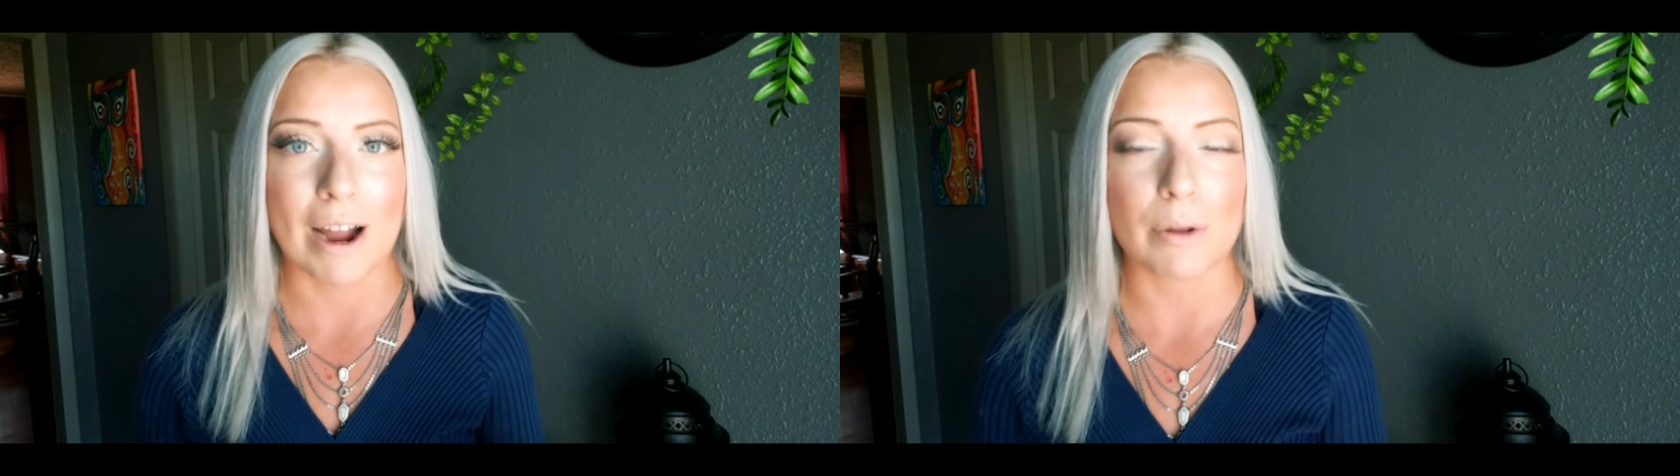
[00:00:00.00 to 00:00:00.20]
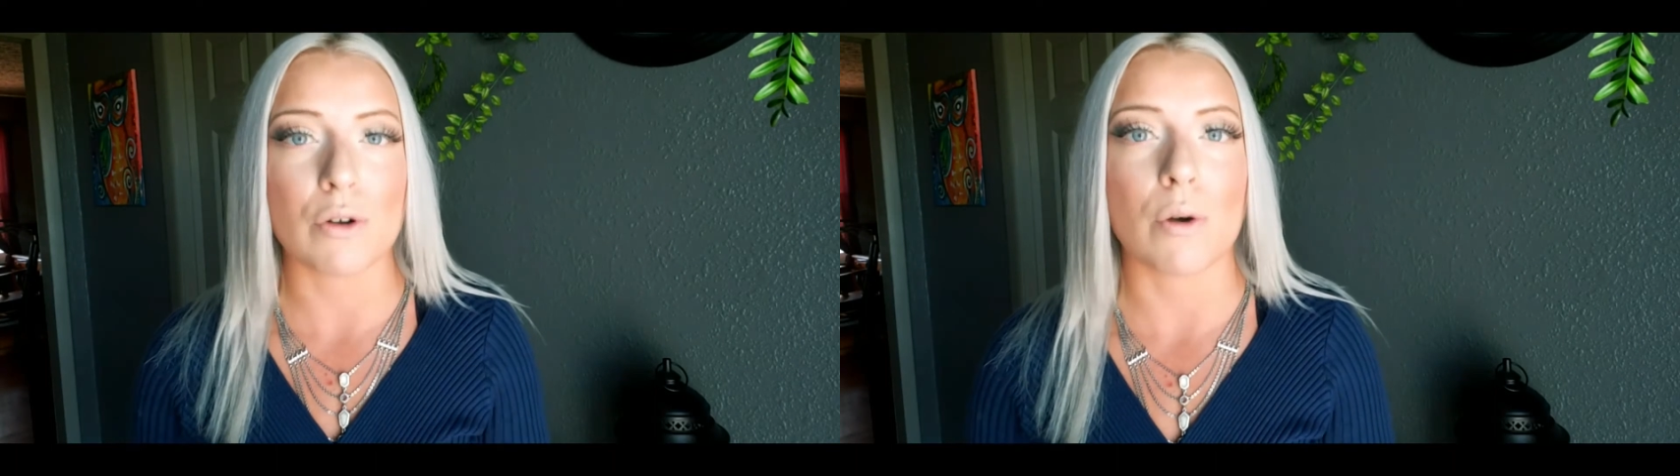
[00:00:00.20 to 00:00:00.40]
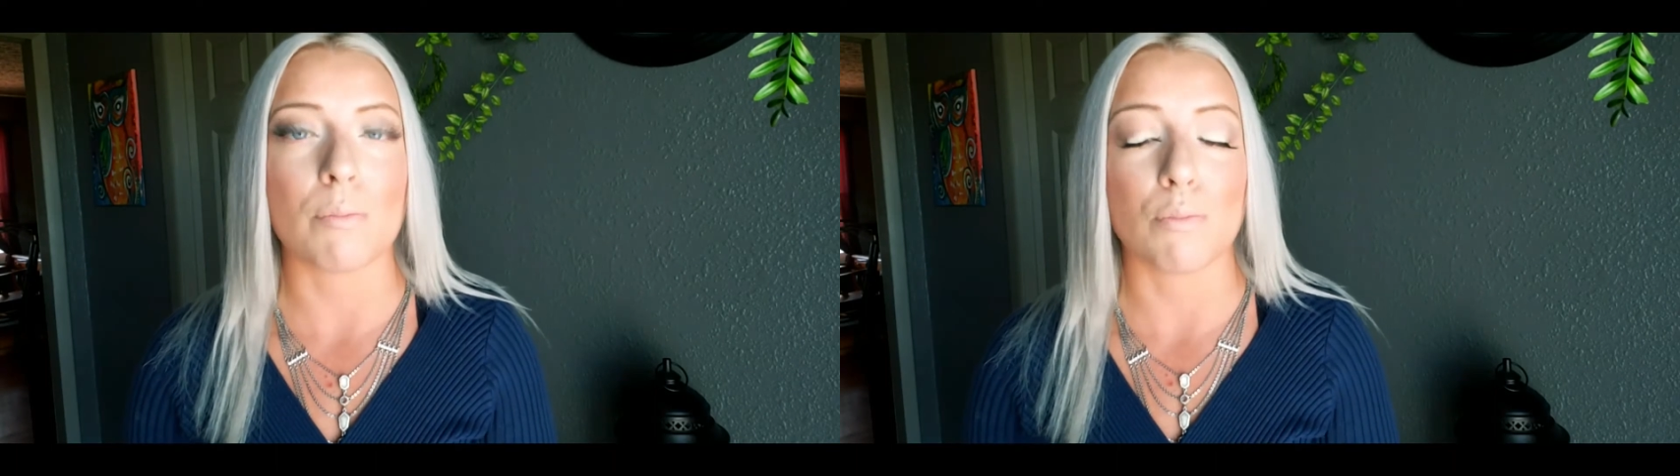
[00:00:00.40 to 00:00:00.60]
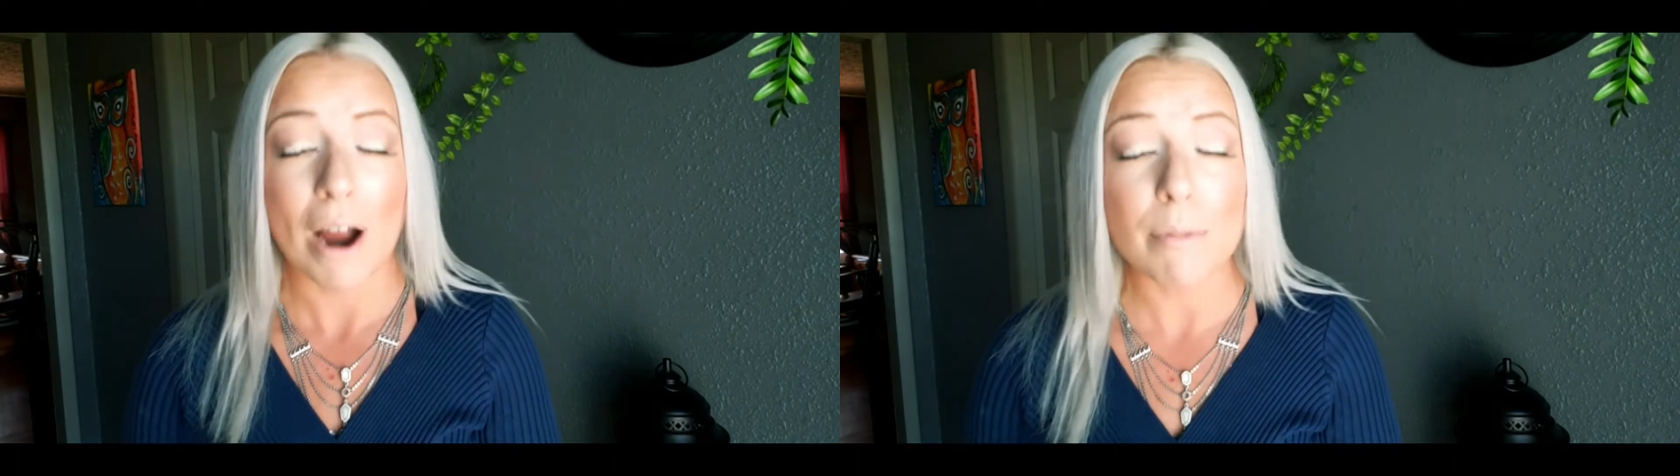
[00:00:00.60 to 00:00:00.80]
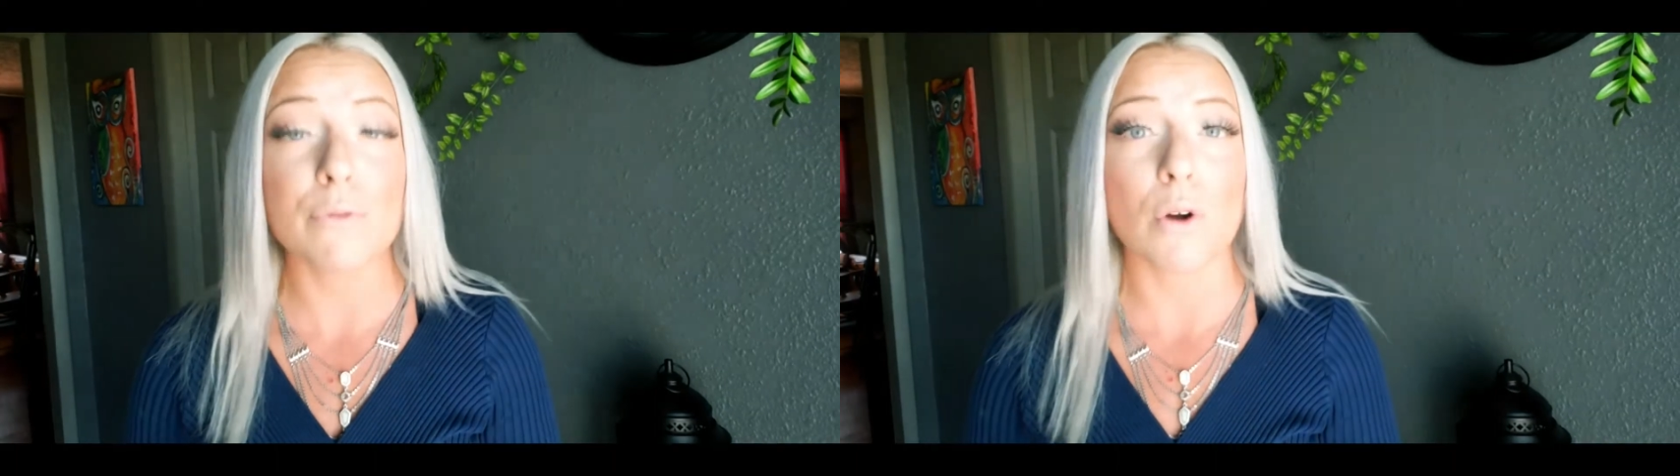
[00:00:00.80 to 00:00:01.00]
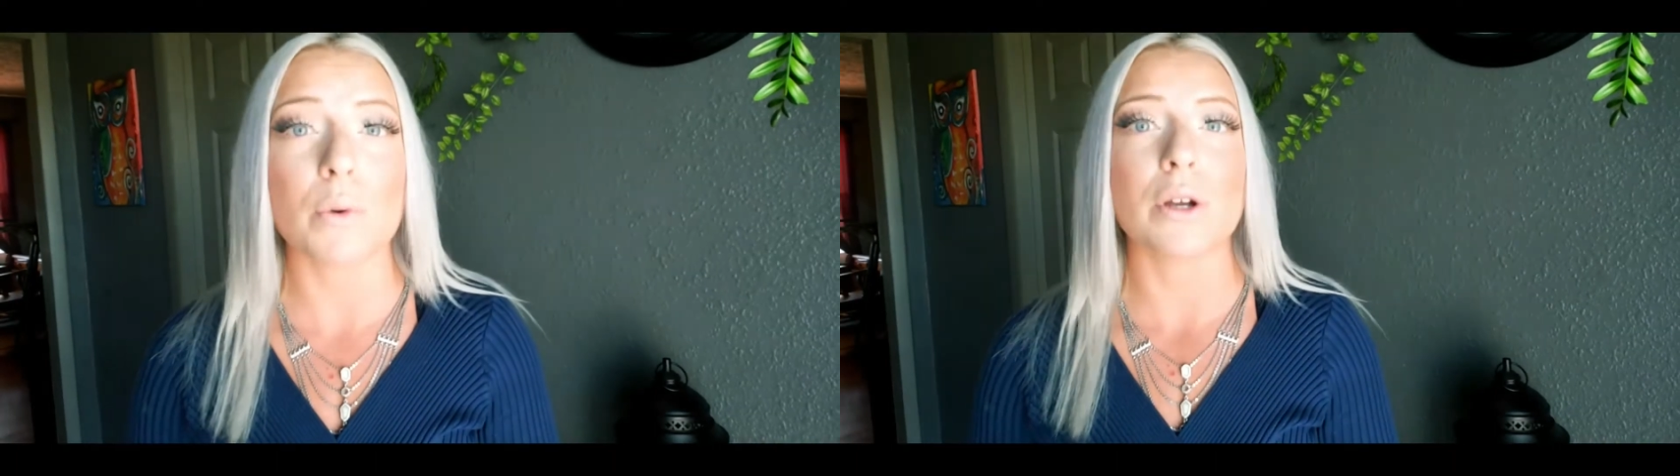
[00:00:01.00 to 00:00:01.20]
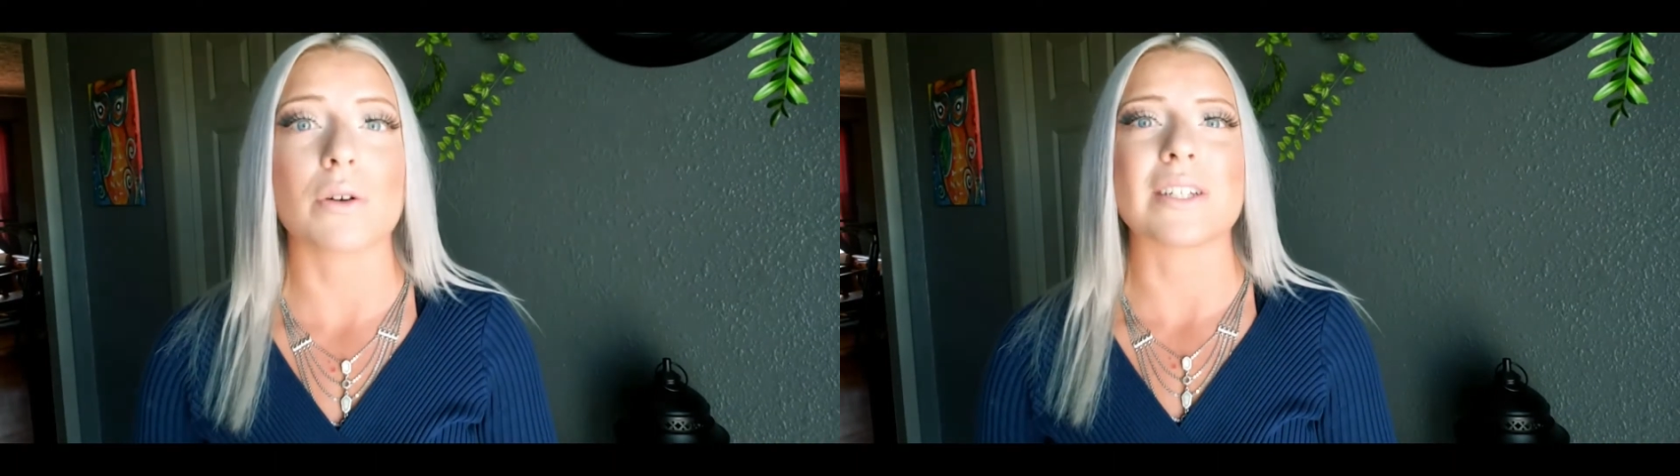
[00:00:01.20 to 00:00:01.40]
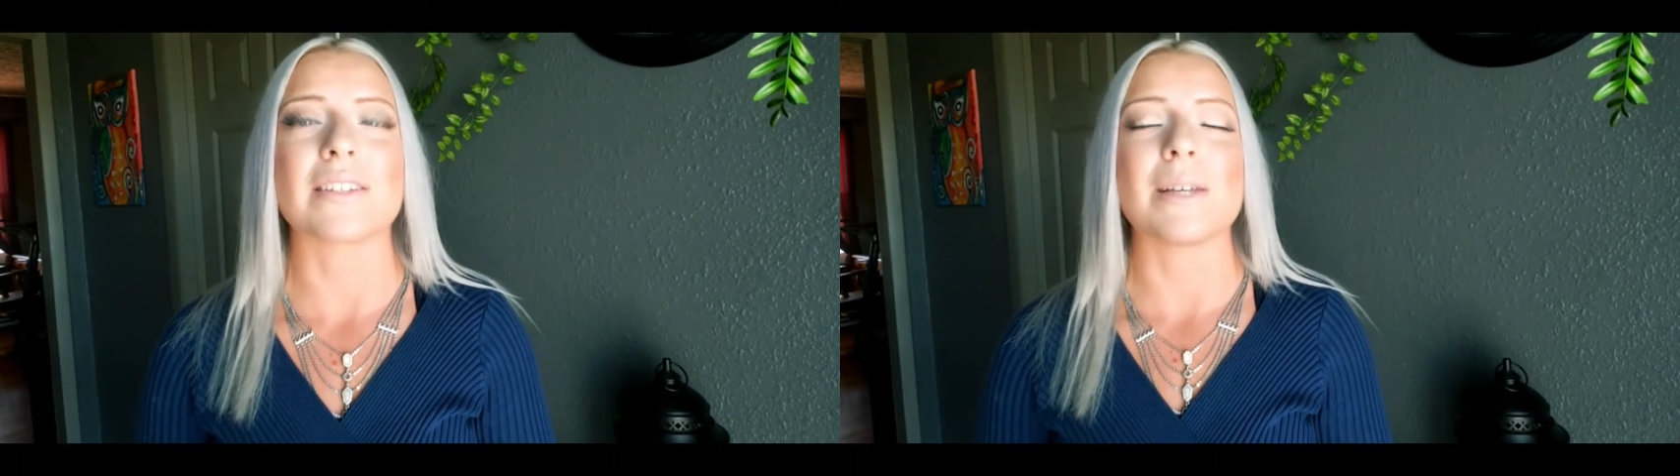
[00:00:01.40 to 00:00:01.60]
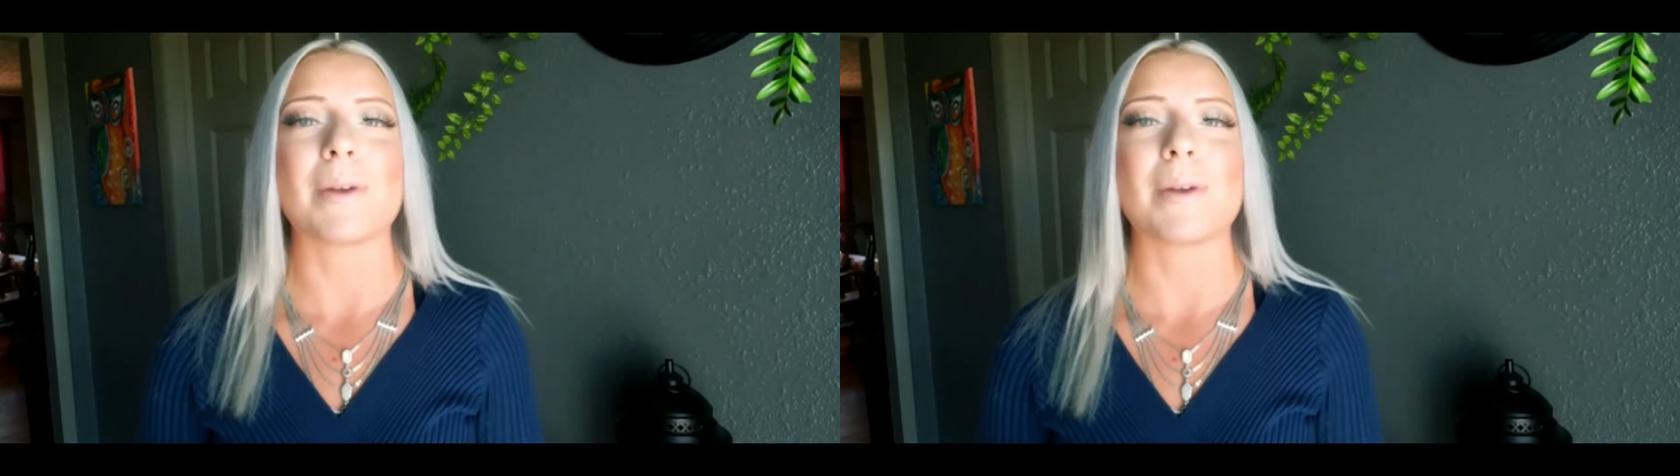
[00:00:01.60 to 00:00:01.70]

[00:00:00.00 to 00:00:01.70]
before we go to sleep,